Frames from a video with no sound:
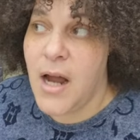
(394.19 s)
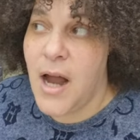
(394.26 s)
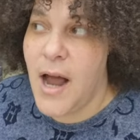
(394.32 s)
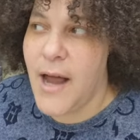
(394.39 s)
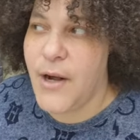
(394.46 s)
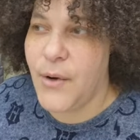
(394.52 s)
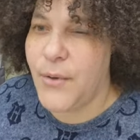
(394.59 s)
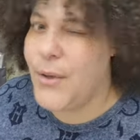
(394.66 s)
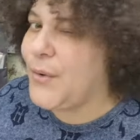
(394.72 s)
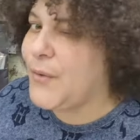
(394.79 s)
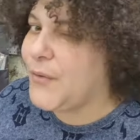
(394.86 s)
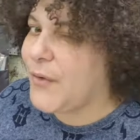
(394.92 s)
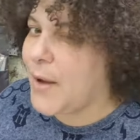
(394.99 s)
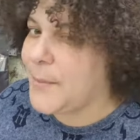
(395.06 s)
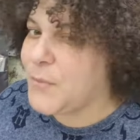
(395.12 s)
I don't
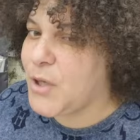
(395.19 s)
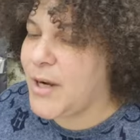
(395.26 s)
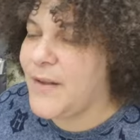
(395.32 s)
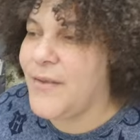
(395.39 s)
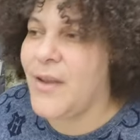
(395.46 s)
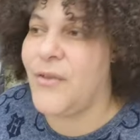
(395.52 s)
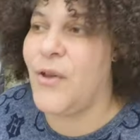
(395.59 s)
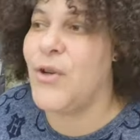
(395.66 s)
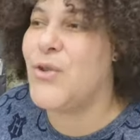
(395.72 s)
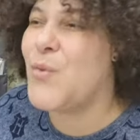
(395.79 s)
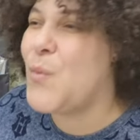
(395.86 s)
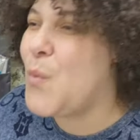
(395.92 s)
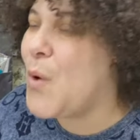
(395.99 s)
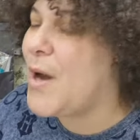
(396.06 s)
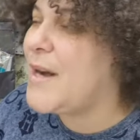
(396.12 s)
know. I'm trying to think. There's
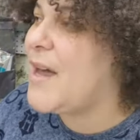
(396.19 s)
one